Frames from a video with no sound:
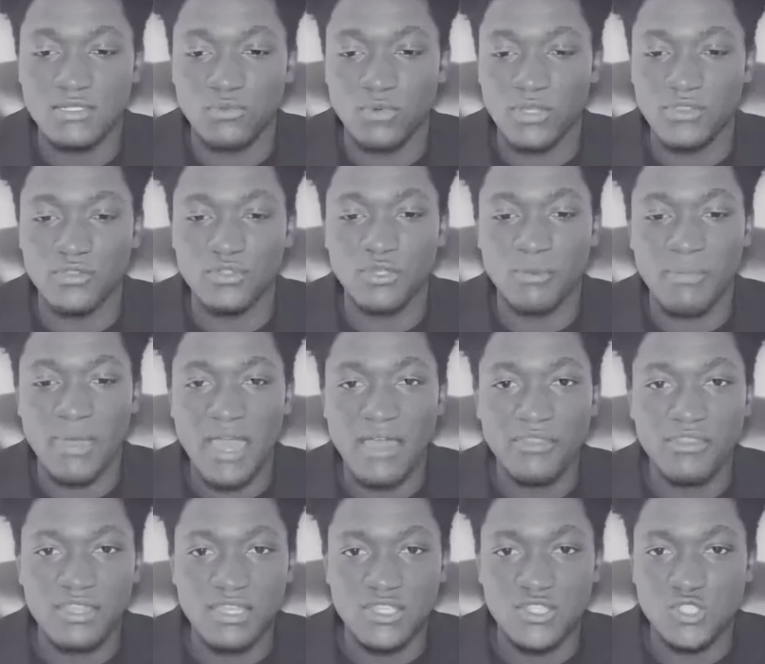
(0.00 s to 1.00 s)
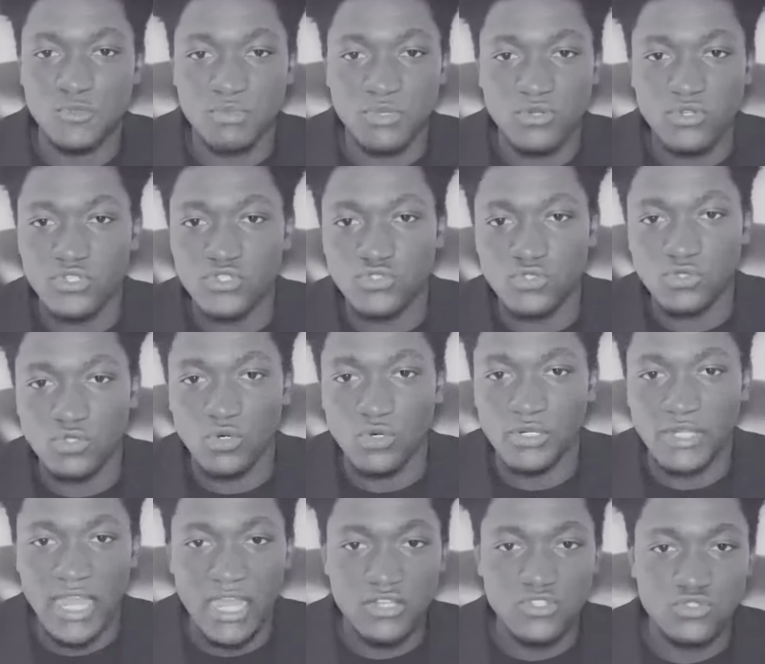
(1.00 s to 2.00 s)
Whether the bad thing is spiritual or
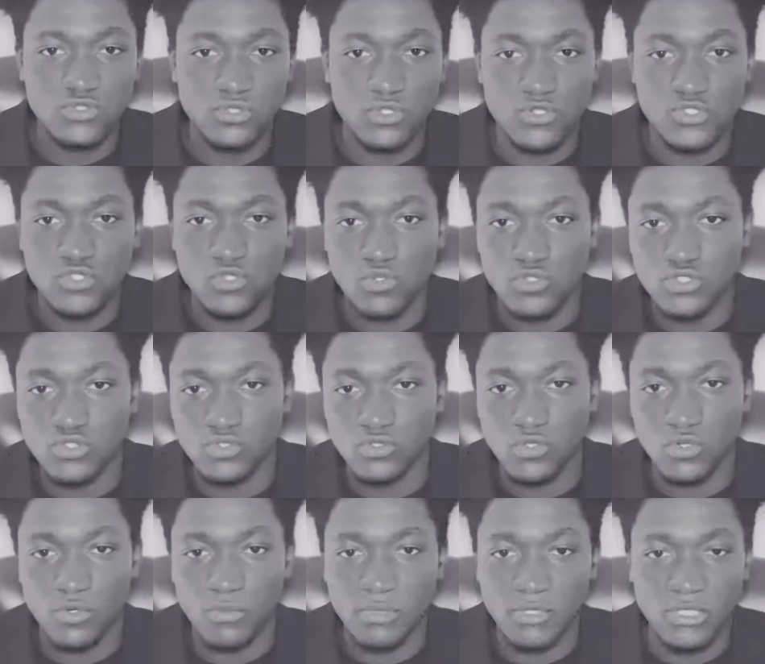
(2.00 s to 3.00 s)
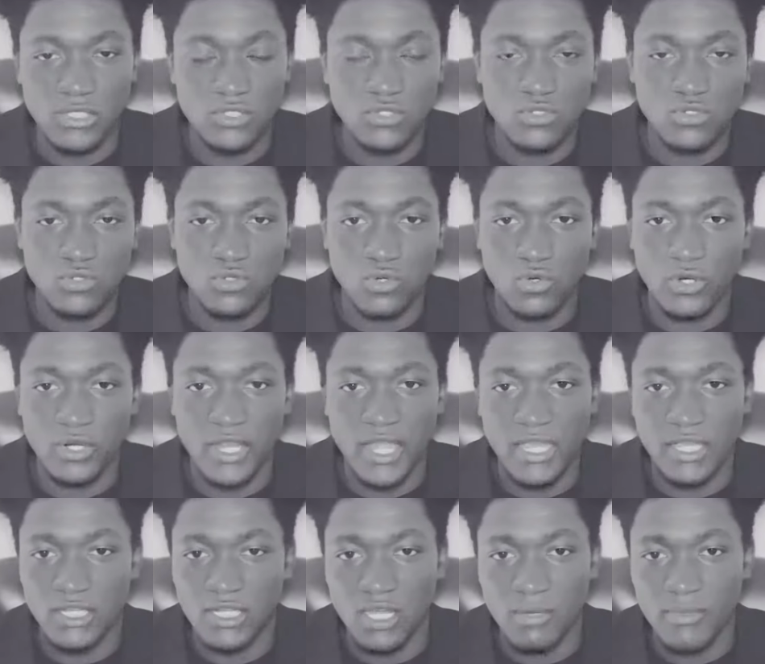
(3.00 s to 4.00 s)
natural or social or political or
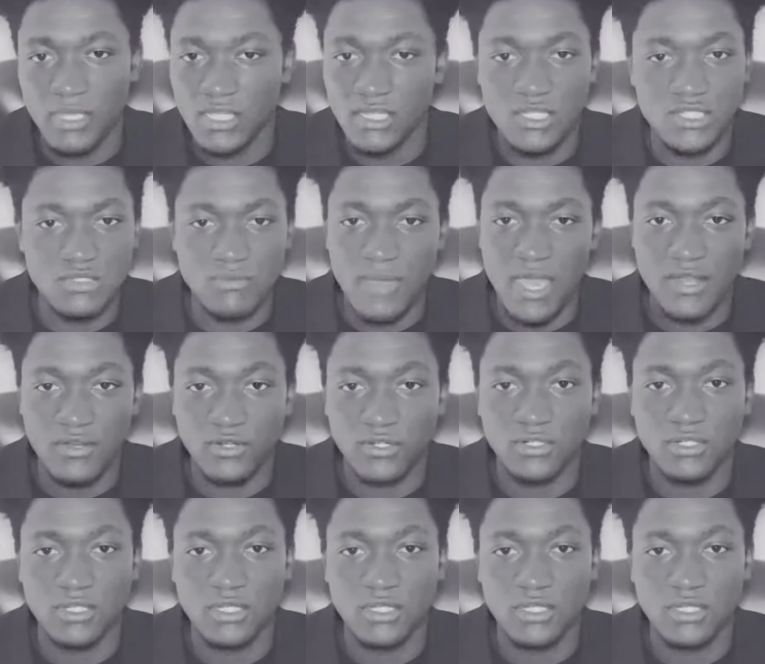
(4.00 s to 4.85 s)
economic, it doesn't matter.